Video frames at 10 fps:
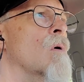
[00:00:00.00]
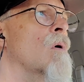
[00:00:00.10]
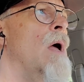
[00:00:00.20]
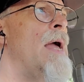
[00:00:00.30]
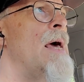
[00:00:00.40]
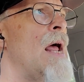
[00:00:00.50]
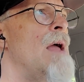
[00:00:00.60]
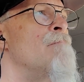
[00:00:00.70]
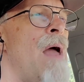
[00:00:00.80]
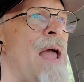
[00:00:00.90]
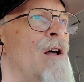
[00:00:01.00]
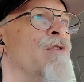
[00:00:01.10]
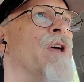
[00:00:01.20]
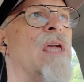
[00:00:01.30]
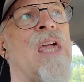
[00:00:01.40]
And I
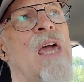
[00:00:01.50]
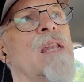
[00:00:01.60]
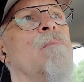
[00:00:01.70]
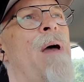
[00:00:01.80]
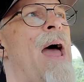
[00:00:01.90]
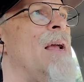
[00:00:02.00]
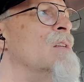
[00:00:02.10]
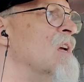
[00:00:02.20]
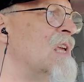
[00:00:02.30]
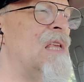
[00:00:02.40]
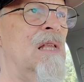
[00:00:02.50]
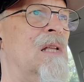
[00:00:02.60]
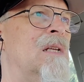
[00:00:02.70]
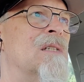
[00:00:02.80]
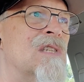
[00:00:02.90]
mailed the kit back to
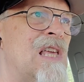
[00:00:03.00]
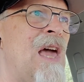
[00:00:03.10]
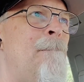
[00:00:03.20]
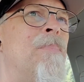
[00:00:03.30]
Skip.